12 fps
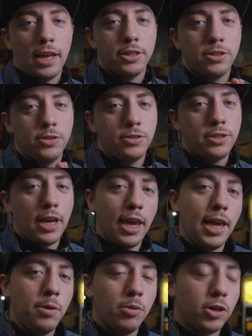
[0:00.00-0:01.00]
and
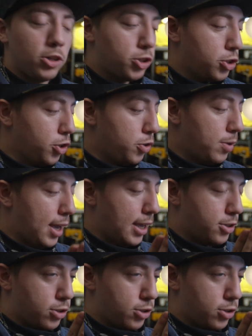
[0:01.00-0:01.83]
today we're gonna show you a